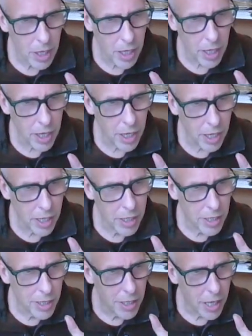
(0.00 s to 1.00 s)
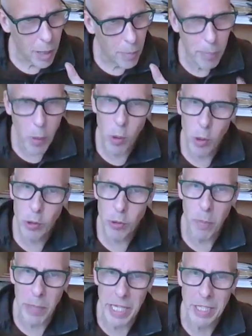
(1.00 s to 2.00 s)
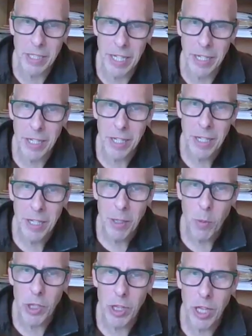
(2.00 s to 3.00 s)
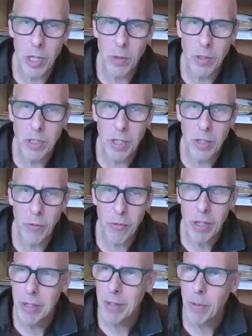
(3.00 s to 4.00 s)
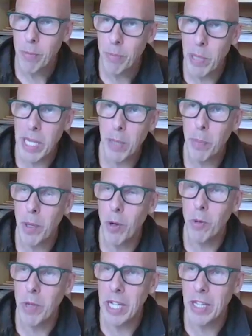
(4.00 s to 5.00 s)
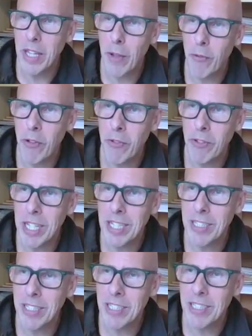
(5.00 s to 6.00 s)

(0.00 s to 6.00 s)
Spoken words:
a boardroom meeting with loads of people in their 50s and